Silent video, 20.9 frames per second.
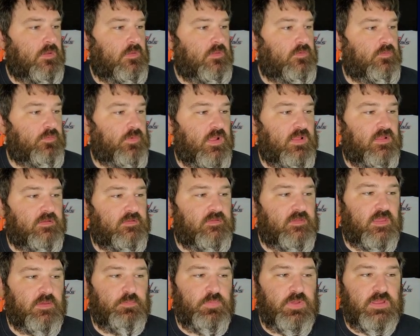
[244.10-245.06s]
The relics
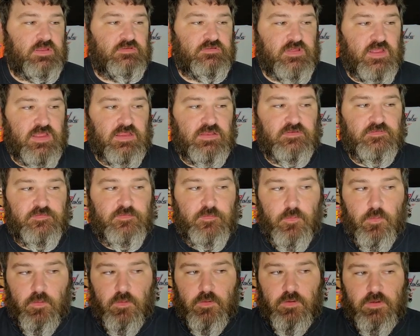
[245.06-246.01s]
can be a change
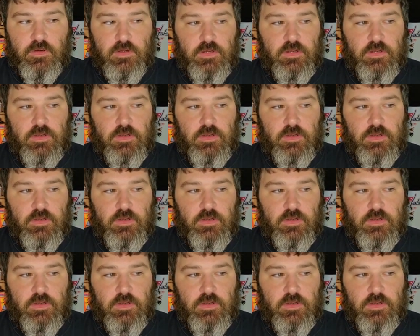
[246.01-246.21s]
for